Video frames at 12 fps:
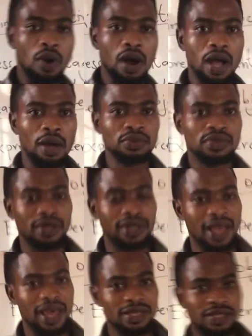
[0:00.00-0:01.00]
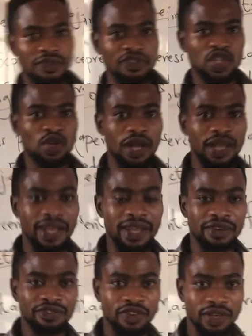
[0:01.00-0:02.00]
welcome to our next visual
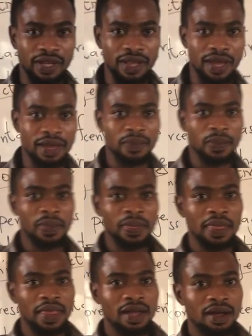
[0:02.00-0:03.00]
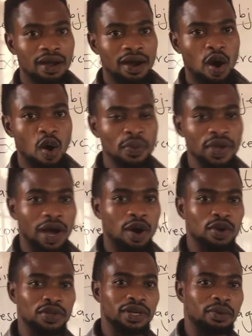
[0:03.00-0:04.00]
learning for the day. I hope you are
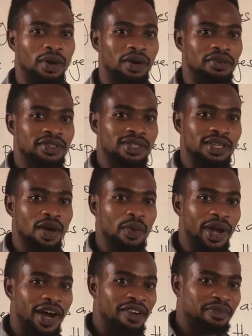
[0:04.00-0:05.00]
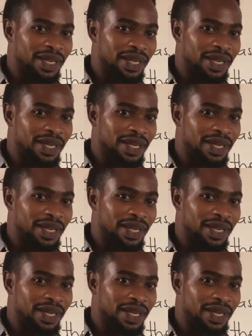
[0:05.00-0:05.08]
all doing well. Today we have